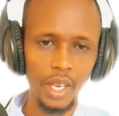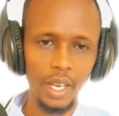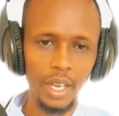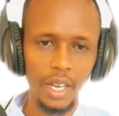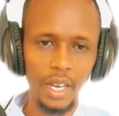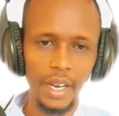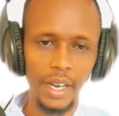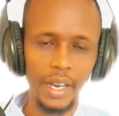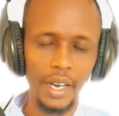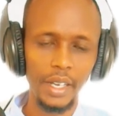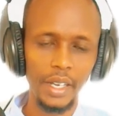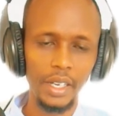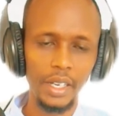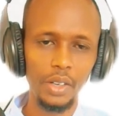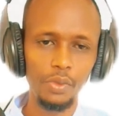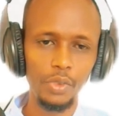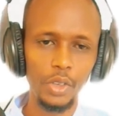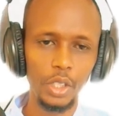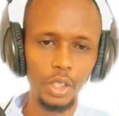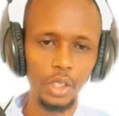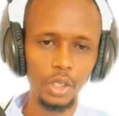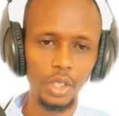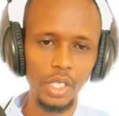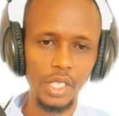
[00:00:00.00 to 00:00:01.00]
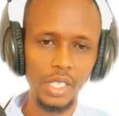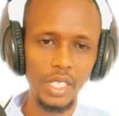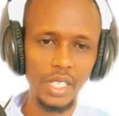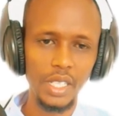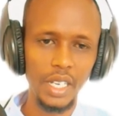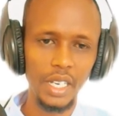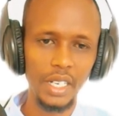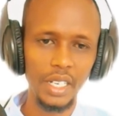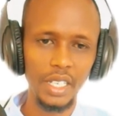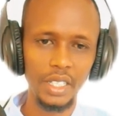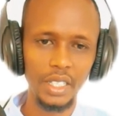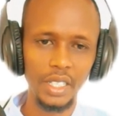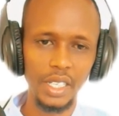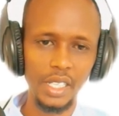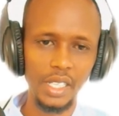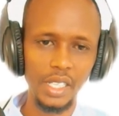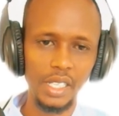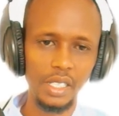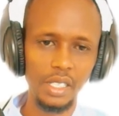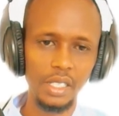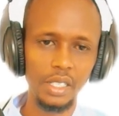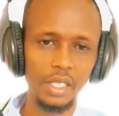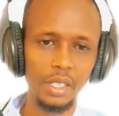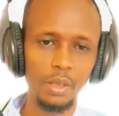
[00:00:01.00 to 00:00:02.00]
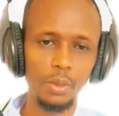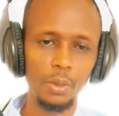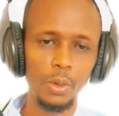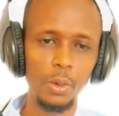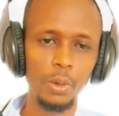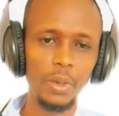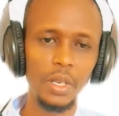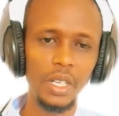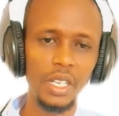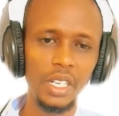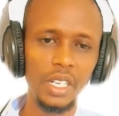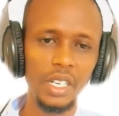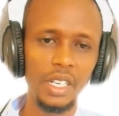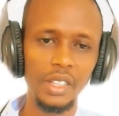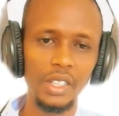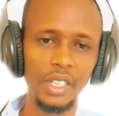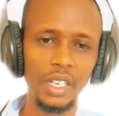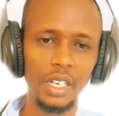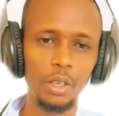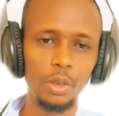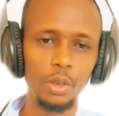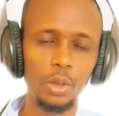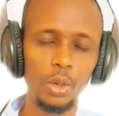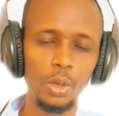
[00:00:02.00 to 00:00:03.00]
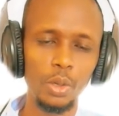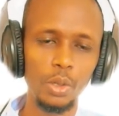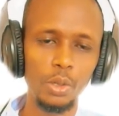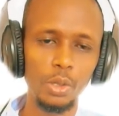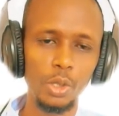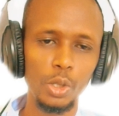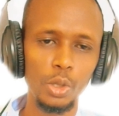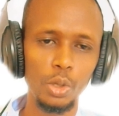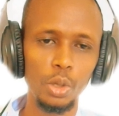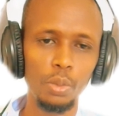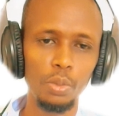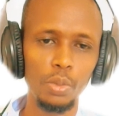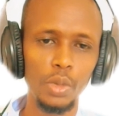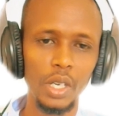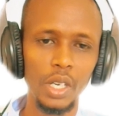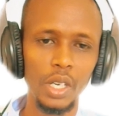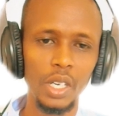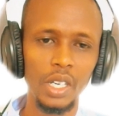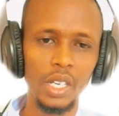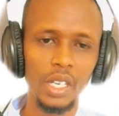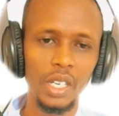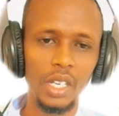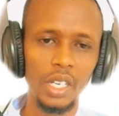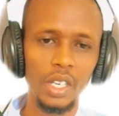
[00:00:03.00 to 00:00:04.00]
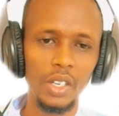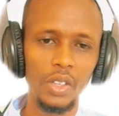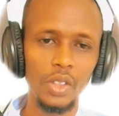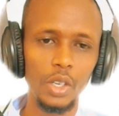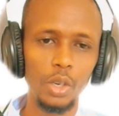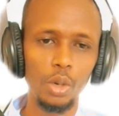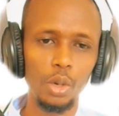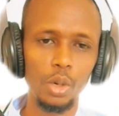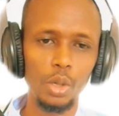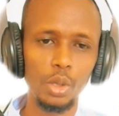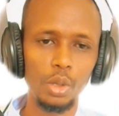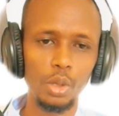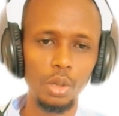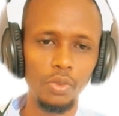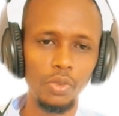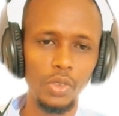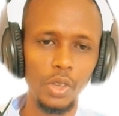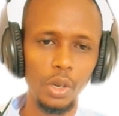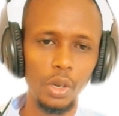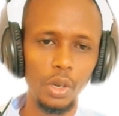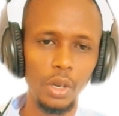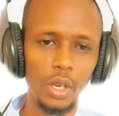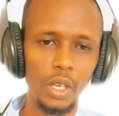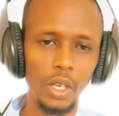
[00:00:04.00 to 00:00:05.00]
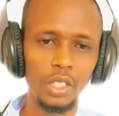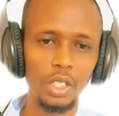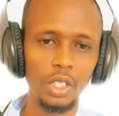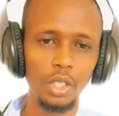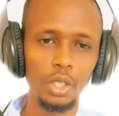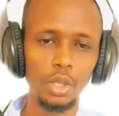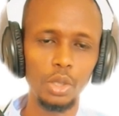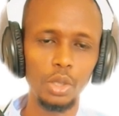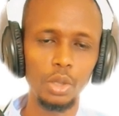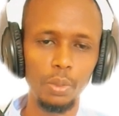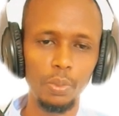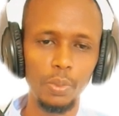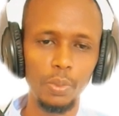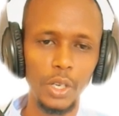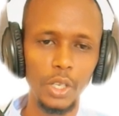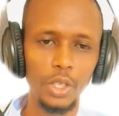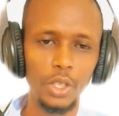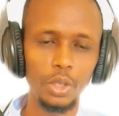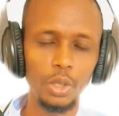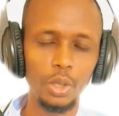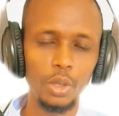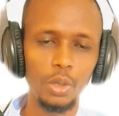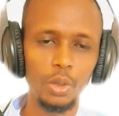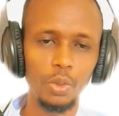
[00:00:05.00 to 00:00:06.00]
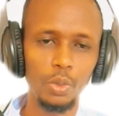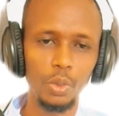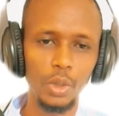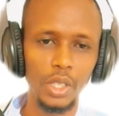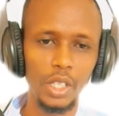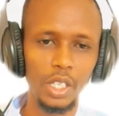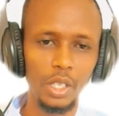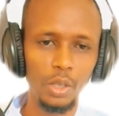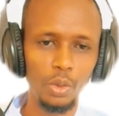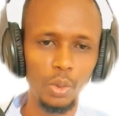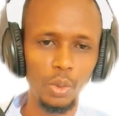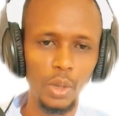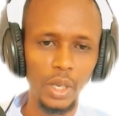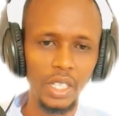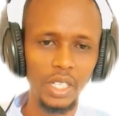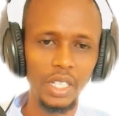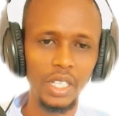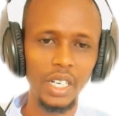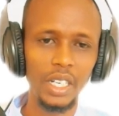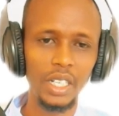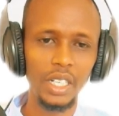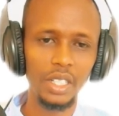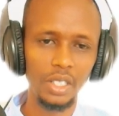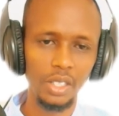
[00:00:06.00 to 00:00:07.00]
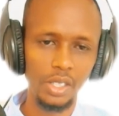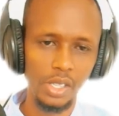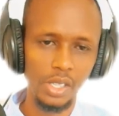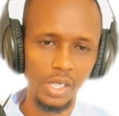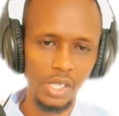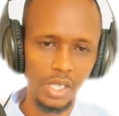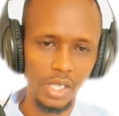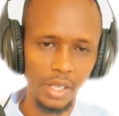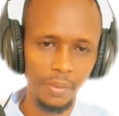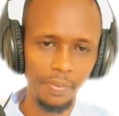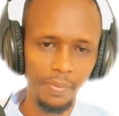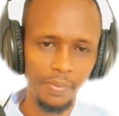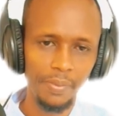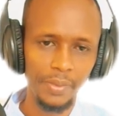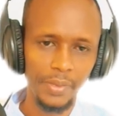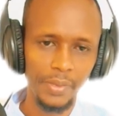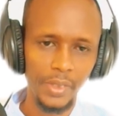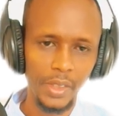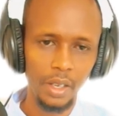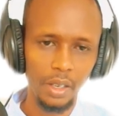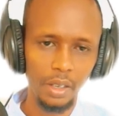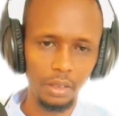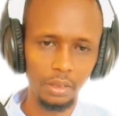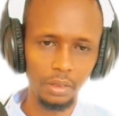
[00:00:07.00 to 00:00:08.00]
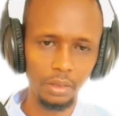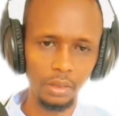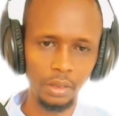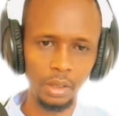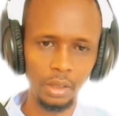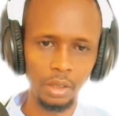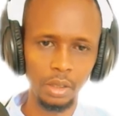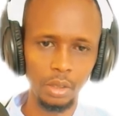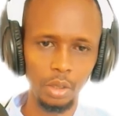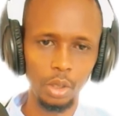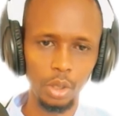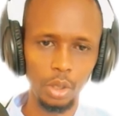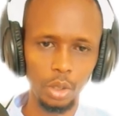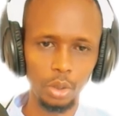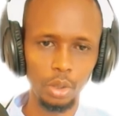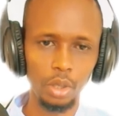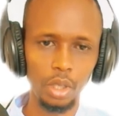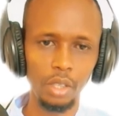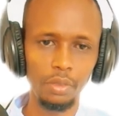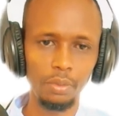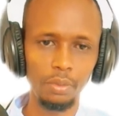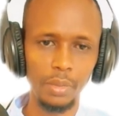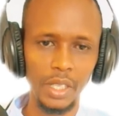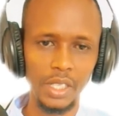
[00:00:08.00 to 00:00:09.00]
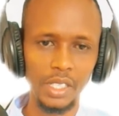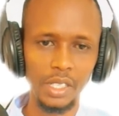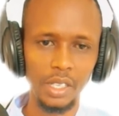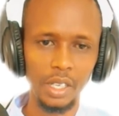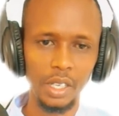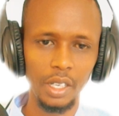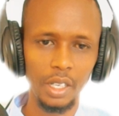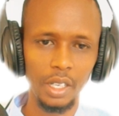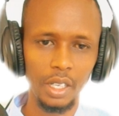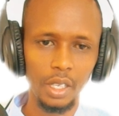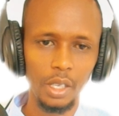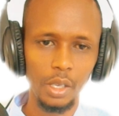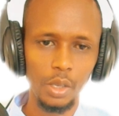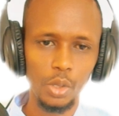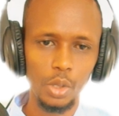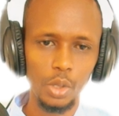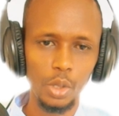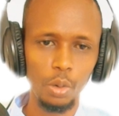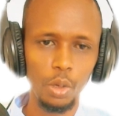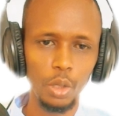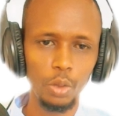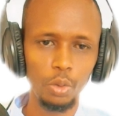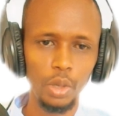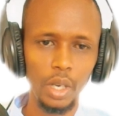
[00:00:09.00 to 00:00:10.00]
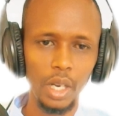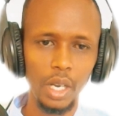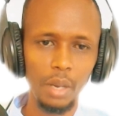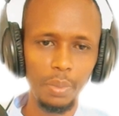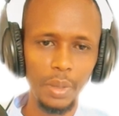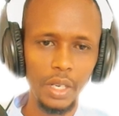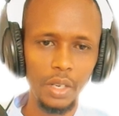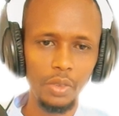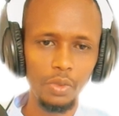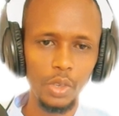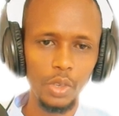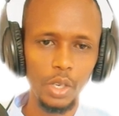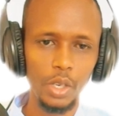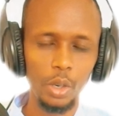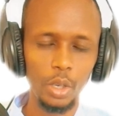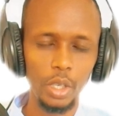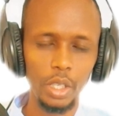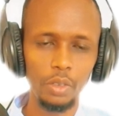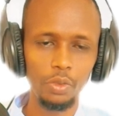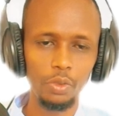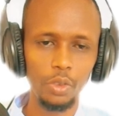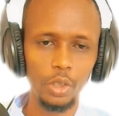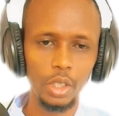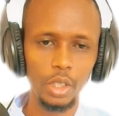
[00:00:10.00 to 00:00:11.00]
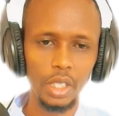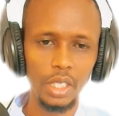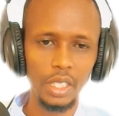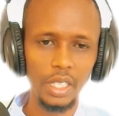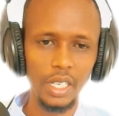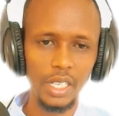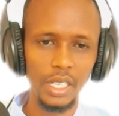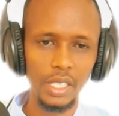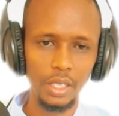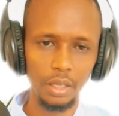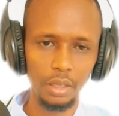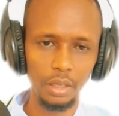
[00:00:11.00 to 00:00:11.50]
And inventories, their nature is only they are consumed in the course of the entity's operation within 1 year, etc., or 12 months. So what will happen if you are holding for 3 years?